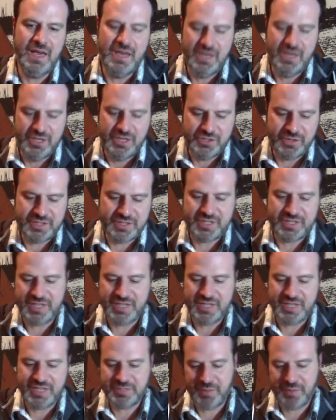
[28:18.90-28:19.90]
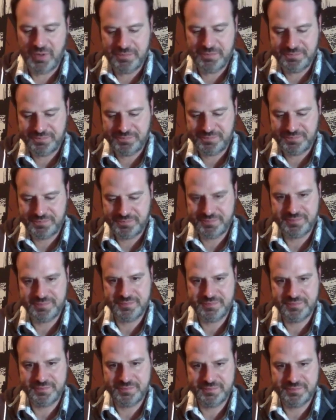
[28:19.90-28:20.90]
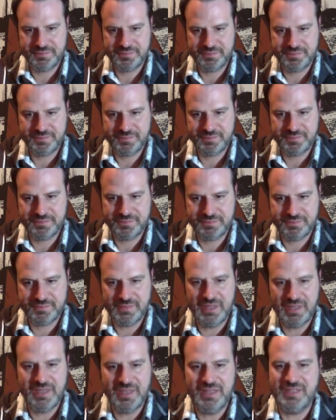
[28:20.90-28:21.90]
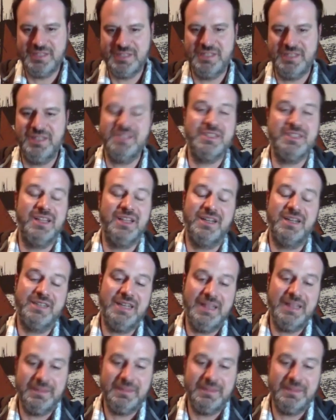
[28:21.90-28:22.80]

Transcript: so this next poem, this is, a, this is a long title.